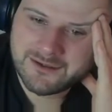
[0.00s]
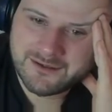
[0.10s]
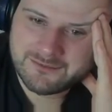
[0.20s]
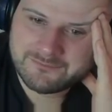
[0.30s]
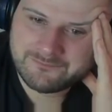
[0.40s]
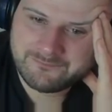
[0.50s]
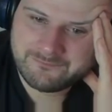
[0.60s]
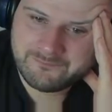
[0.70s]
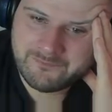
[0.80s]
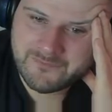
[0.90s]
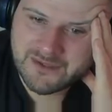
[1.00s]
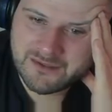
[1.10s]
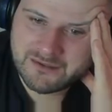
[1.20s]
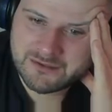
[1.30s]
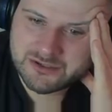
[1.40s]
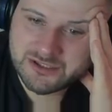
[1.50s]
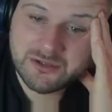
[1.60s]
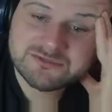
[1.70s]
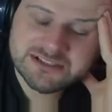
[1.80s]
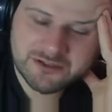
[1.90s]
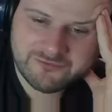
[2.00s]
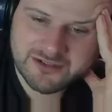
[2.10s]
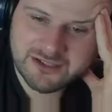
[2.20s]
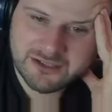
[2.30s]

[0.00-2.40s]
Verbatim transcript: yeah, don't set off the